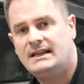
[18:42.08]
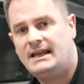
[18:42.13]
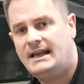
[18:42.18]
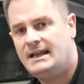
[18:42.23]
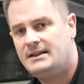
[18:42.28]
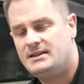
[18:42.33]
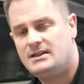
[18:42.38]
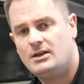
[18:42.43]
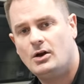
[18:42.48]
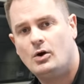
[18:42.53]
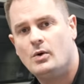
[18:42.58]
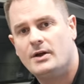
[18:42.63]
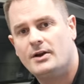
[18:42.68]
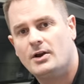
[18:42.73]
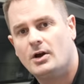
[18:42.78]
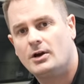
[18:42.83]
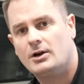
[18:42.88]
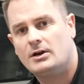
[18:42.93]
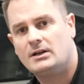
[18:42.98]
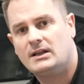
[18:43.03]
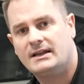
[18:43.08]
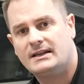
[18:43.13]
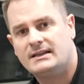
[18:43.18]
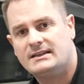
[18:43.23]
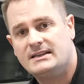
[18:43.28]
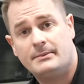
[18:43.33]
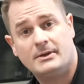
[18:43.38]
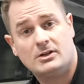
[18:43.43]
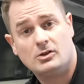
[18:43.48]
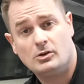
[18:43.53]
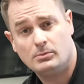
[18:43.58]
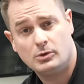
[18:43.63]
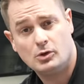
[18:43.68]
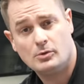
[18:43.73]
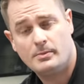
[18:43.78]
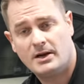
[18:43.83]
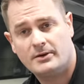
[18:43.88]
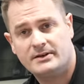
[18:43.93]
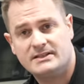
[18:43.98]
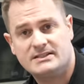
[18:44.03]
and the ONR like chemical
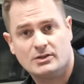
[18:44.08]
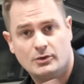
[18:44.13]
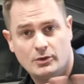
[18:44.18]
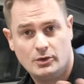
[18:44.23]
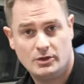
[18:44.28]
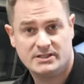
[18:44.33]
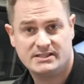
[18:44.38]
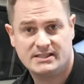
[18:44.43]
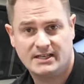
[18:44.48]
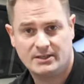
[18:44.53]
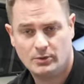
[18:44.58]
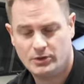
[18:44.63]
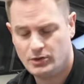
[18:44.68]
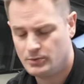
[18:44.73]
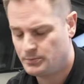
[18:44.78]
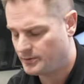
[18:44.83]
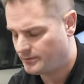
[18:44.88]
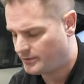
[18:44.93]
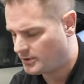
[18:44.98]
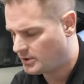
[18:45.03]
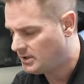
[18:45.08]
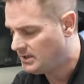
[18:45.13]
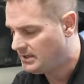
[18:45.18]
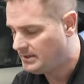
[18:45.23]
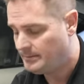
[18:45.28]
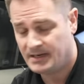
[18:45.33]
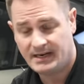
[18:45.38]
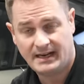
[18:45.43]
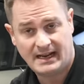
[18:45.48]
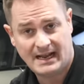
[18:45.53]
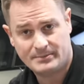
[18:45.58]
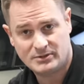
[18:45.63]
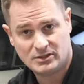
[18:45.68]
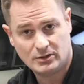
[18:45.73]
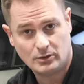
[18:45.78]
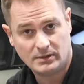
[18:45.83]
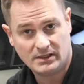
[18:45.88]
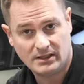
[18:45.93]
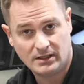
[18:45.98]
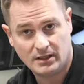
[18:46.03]
blueberries. So you decide what you prefer, but I
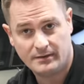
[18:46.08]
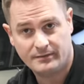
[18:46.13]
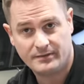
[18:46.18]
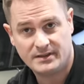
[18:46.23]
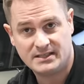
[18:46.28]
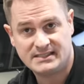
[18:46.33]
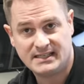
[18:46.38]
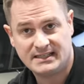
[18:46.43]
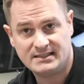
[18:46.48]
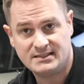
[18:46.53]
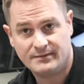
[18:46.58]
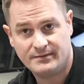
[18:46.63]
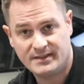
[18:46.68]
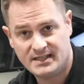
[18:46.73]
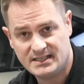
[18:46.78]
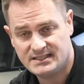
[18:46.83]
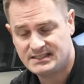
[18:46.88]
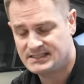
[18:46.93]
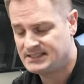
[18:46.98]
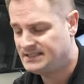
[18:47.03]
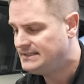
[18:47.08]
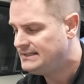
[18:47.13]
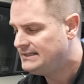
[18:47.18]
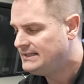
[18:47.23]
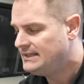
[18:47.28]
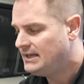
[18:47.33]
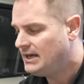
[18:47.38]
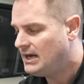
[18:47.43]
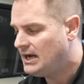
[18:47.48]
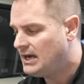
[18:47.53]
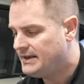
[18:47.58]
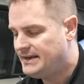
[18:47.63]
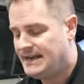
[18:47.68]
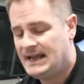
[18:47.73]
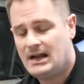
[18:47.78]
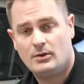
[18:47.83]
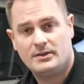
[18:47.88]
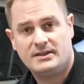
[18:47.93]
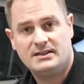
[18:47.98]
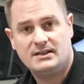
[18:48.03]
absolutely love the scent of this.
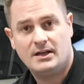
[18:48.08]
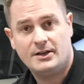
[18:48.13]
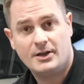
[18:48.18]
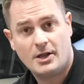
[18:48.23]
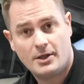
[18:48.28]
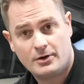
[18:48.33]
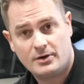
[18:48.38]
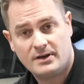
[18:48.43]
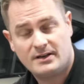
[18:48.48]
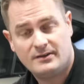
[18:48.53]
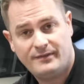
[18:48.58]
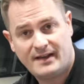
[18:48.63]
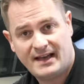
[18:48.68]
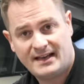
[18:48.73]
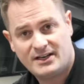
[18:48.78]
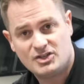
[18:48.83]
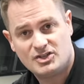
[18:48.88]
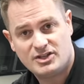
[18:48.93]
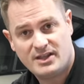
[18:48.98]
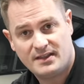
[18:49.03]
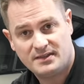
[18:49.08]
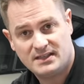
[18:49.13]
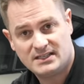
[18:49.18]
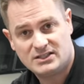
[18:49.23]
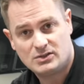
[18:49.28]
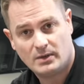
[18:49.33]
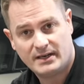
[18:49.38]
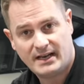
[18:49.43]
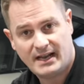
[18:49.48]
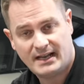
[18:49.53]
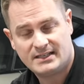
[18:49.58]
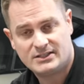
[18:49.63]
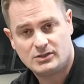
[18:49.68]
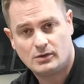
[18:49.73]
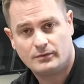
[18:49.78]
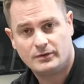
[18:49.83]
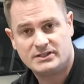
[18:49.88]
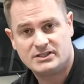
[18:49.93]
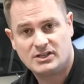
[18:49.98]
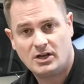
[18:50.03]
Now, the another advantage that this one has
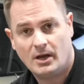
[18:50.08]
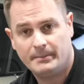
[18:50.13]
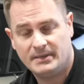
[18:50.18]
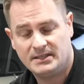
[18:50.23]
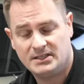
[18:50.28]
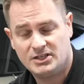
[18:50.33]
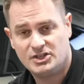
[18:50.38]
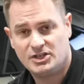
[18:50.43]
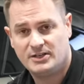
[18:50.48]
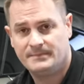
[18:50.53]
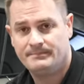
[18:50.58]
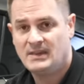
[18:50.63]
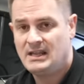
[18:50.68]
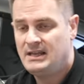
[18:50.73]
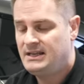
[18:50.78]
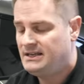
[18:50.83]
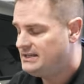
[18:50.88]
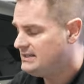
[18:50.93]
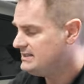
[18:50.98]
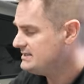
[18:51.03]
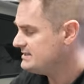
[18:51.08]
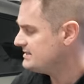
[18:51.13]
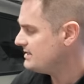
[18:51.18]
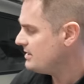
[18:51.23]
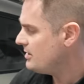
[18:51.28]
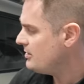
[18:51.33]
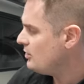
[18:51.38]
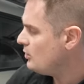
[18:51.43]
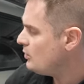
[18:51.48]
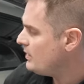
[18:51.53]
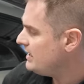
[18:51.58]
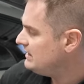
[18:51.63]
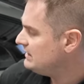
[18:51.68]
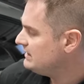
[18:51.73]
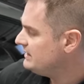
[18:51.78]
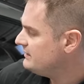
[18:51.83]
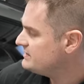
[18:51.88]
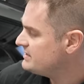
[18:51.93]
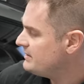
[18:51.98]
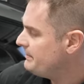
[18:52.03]
over its competition is the way it
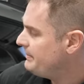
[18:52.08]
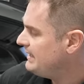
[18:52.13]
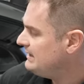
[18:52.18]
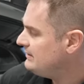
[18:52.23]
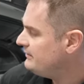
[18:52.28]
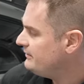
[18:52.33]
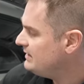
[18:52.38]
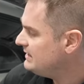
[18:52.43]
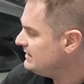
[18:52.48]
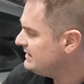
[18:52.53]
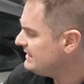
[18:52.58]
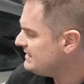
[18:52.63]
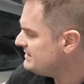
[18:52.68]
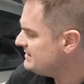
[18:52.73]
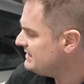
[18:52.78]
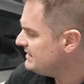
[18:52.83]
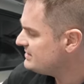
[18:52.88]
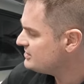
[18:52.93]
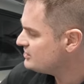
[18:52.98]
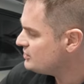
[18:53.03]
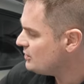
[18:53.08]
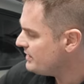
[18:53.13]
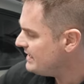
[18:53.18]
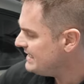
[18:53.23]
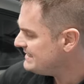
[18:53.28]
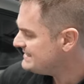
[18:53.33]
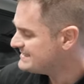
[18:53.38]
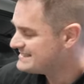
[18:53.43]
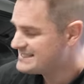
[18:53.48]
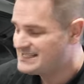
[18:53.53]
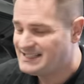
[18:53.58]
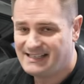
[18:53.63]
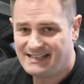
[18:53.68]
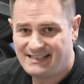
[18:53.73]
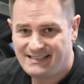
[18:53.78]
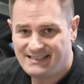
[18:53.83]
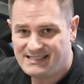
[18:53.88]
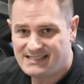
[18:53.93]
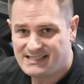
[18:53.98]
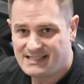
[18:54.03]
leaves the paint feeling at the end. So that
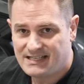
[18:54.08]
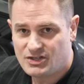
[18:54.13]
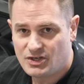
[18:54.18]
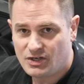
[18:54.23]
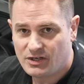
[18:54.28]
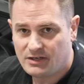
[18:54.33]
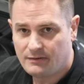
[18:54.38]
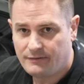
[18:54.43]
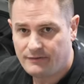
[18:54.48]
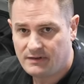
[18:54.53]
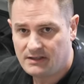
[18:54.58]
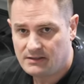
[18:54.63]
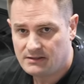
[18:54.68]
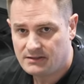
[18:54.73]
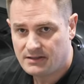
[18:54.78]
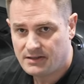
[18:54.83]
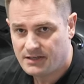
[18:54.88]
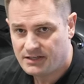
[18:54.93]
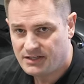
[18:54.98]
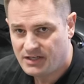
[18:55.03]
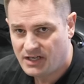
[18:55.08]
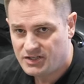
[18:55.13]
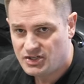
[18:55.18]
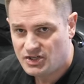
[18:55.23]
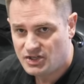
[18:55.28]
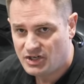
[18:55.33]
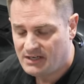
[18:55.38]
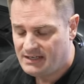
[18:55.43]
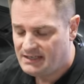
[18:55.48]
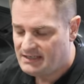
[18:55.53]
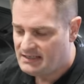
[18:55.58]
slickness that you're going to feel to the touch,